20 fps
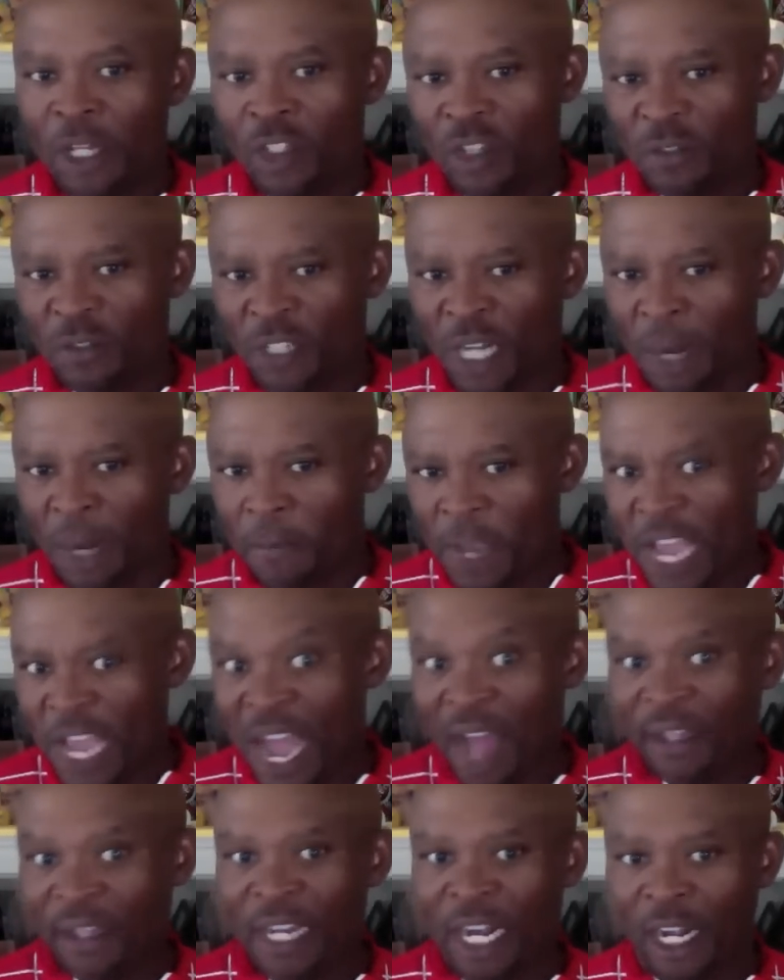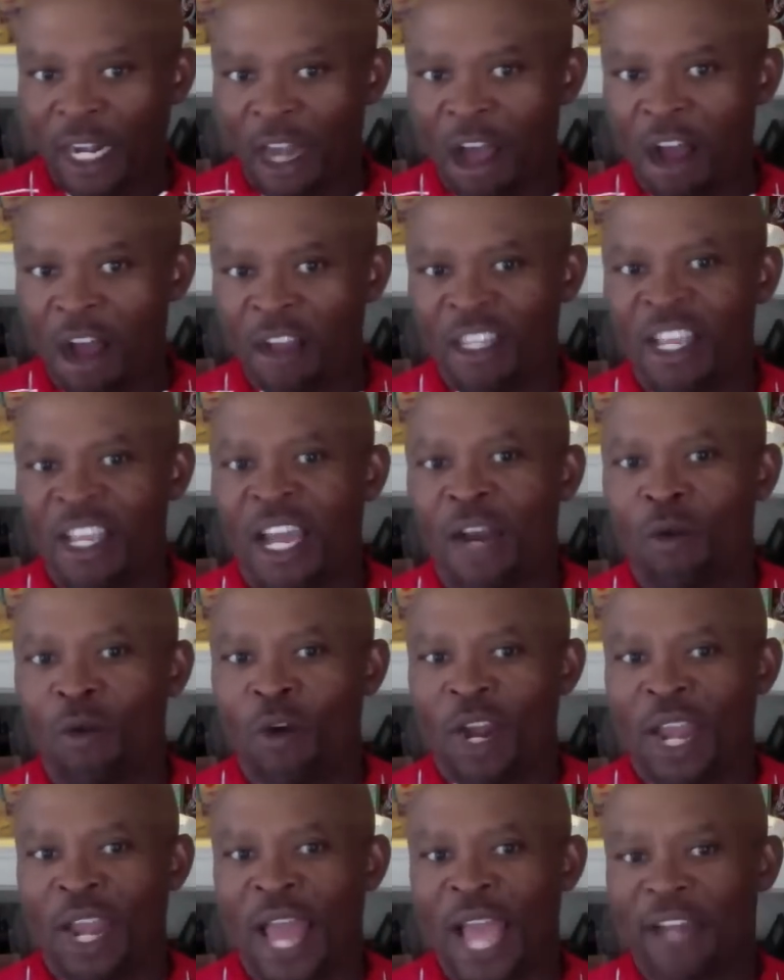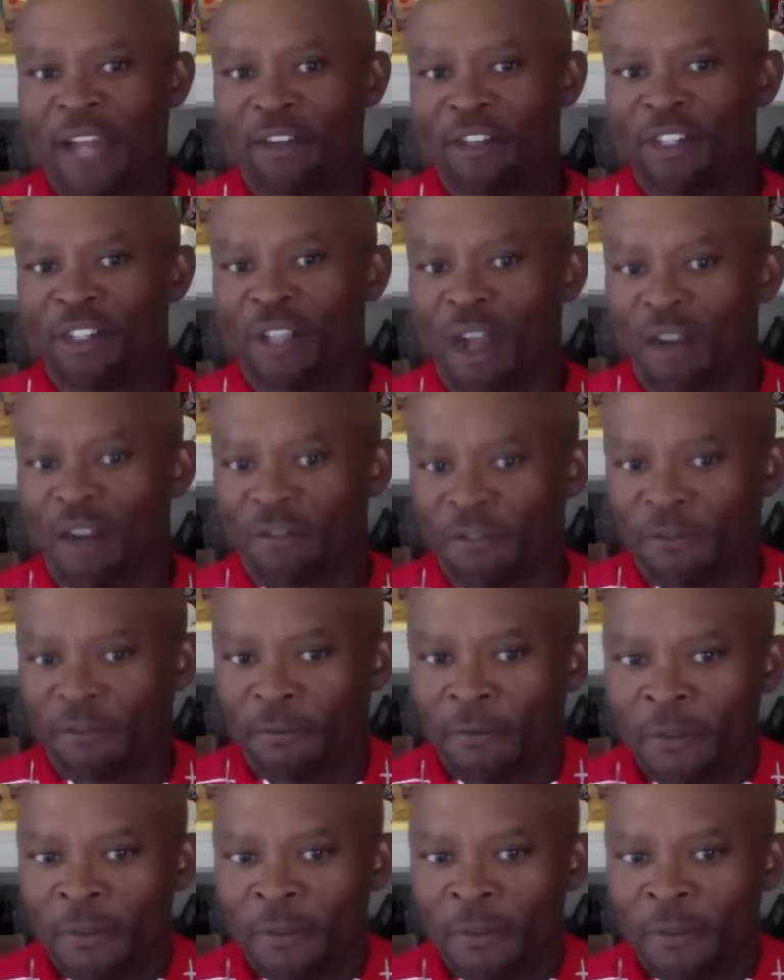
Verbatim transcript: So if you're going to be out there long, you got to wear lighter stuff.